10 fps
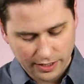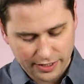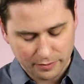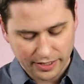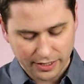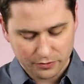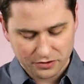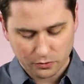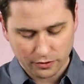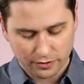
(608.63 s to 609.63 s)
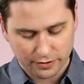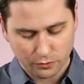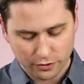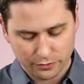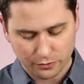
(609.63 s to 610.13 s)
In the beginning was the Word, and the
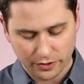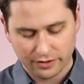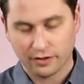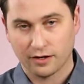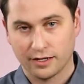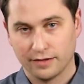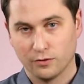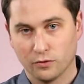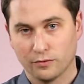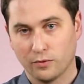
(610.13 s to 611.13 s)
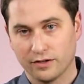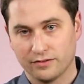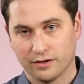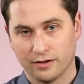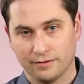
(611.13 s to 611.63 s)
Word was with God, and the Word
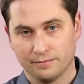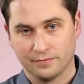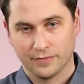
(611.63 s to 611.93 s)
was God.